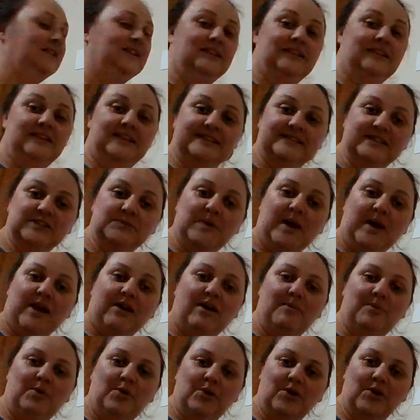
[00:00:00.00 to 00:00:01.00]
this is where
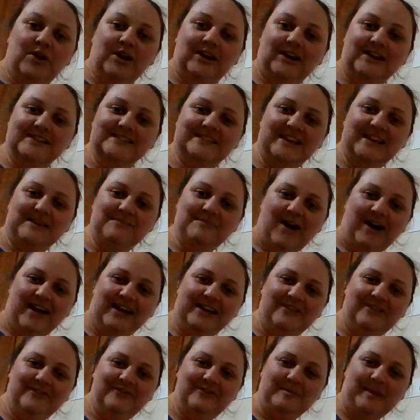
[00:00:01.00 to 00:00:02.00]
I'm organising my
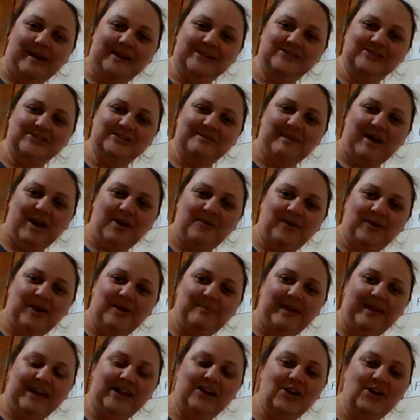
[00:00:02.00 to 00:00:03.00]
information about where
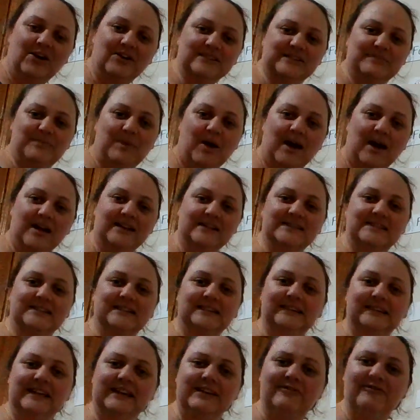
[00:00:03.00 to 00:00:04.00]
peacock spiders
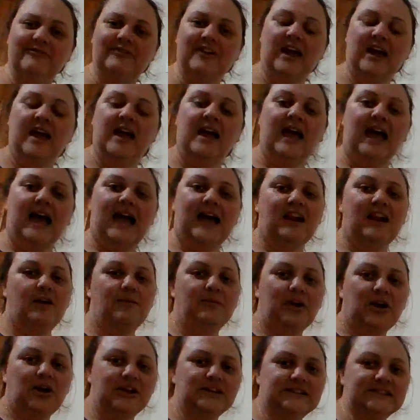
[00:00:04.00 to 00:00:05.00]
live, and I'm
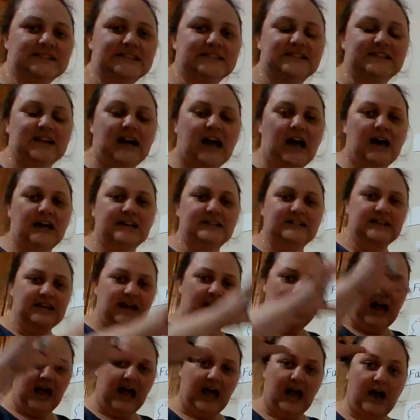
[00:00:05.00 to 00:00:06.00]
going to start
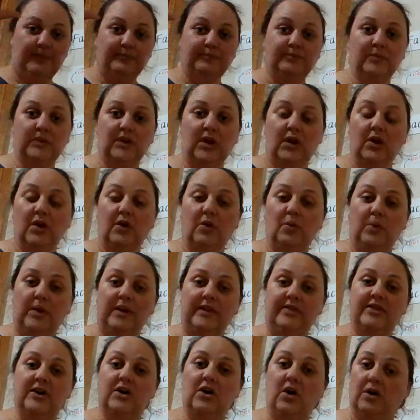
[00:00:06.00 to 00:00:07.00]

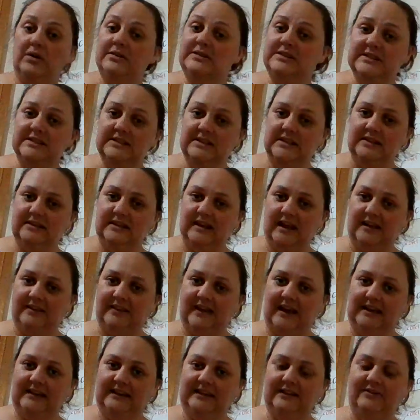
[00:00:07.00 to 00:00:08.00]
with the continent that
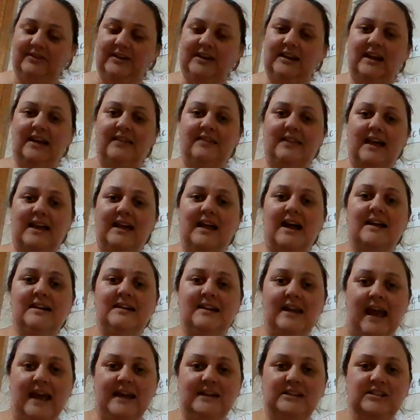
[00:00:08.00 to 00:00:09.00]
they live in, and they are
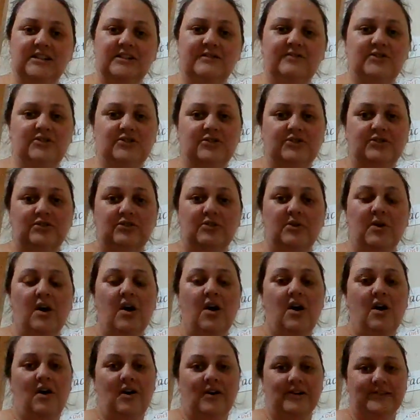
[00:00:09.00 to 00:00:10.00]
native to
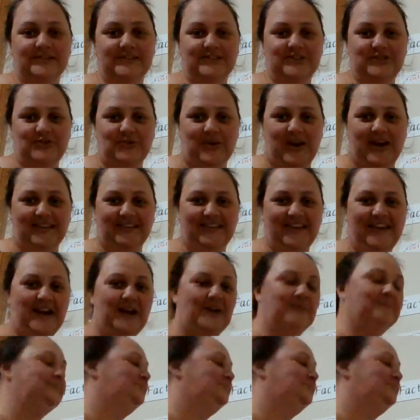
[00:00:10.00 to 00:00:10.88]
Australia.